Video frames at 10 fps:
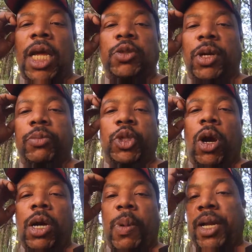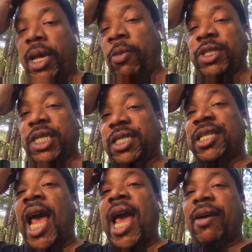That's what I'm talking about. It was a
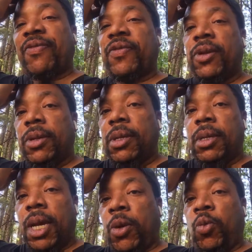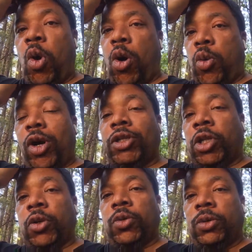staff in World War
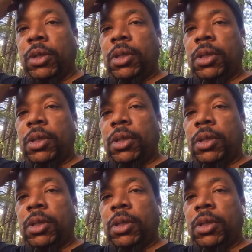II.